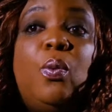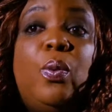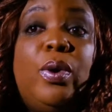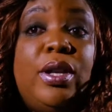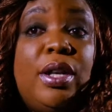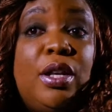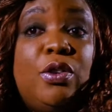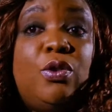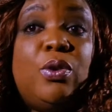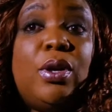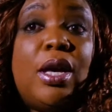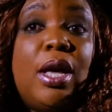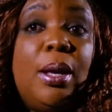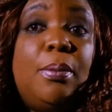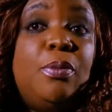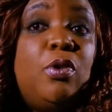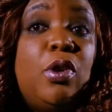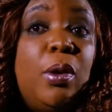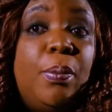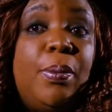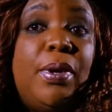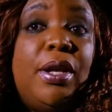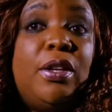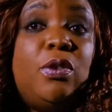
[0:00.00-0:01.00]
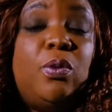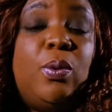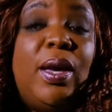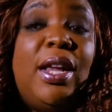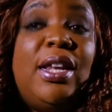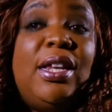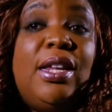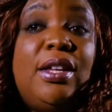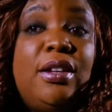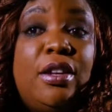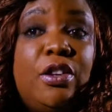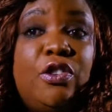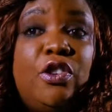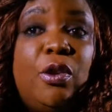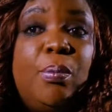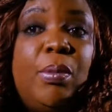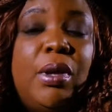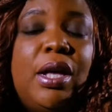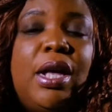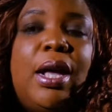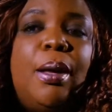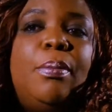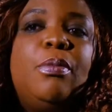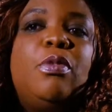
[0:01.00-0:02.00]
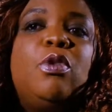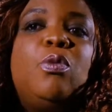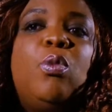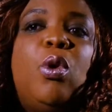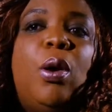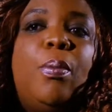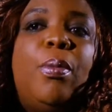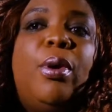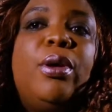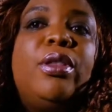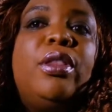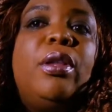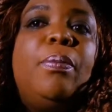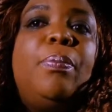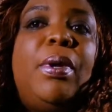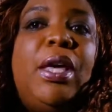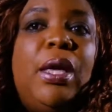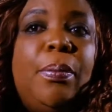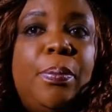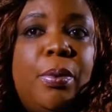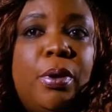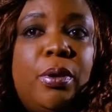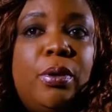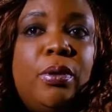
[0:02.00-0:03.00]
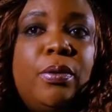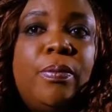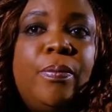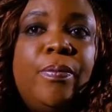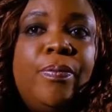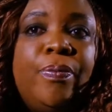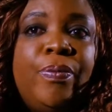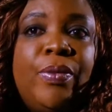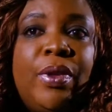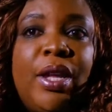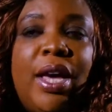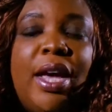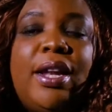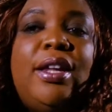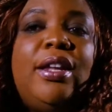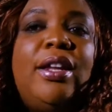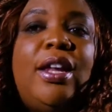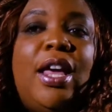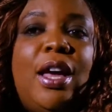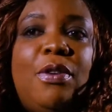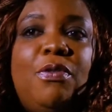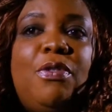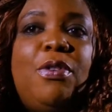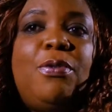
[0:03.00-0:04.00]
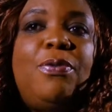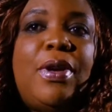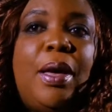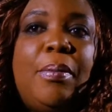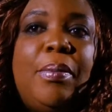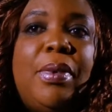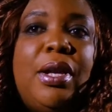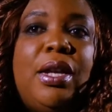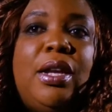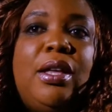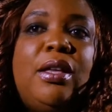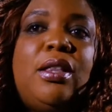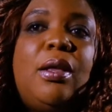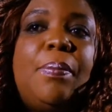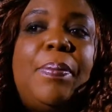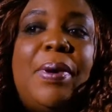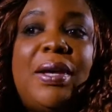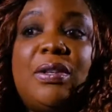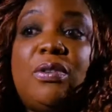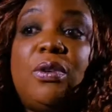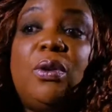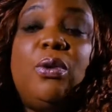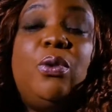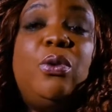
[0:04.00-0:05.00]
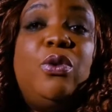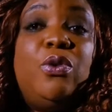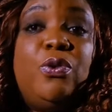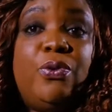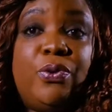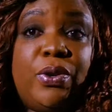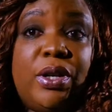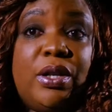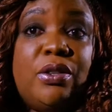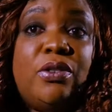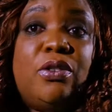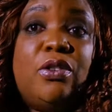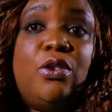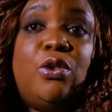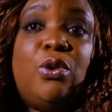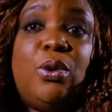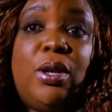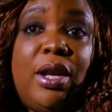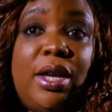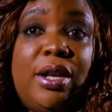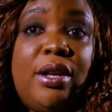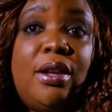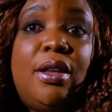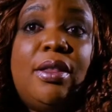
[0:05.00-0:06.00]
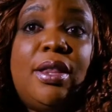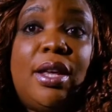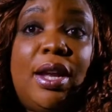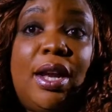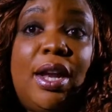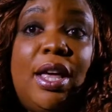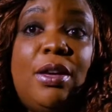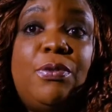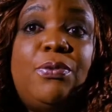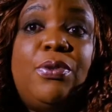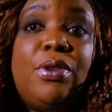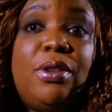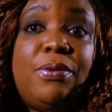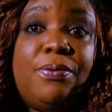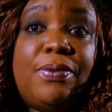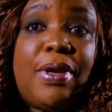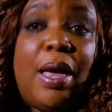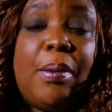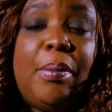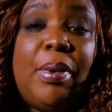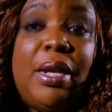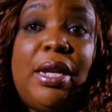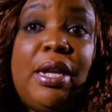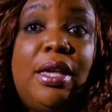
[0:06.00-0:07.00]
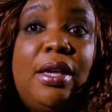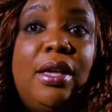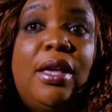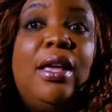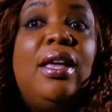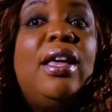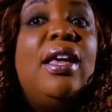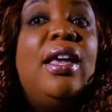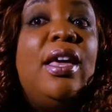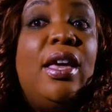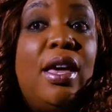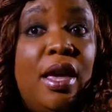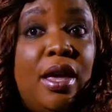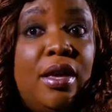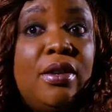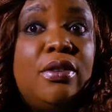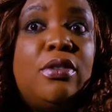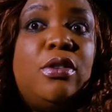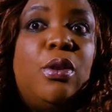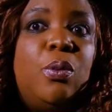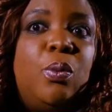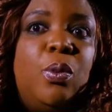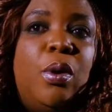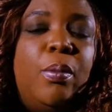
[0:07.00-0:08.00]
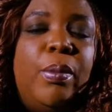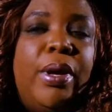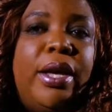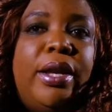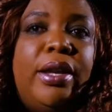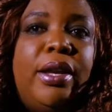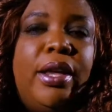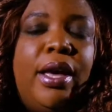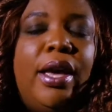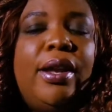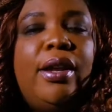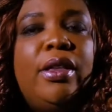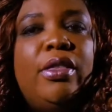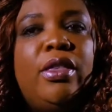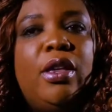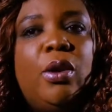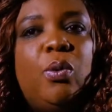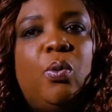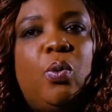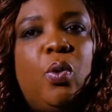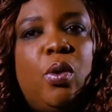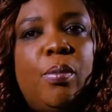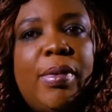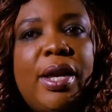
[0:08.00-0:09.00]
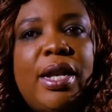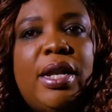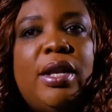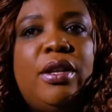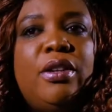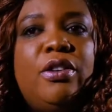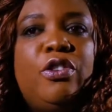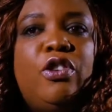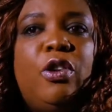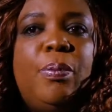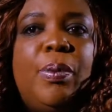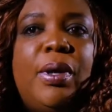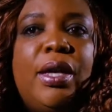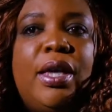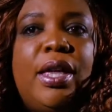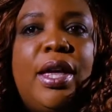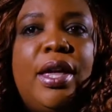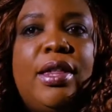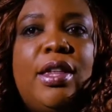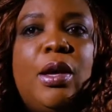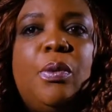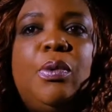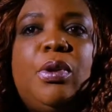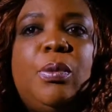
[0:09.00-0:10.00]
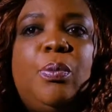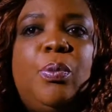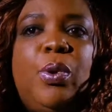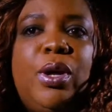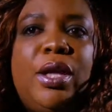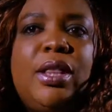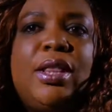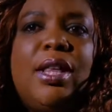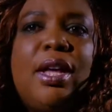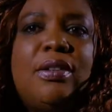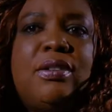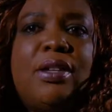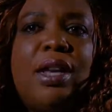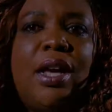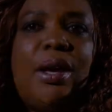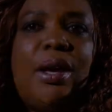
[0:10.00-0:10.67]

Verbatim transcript: We need to come to a place where leadership becomes more about the people. And in every family, the person who's first to lay down their life for the family is the woman. And I think woman leadership in Kenya will bring that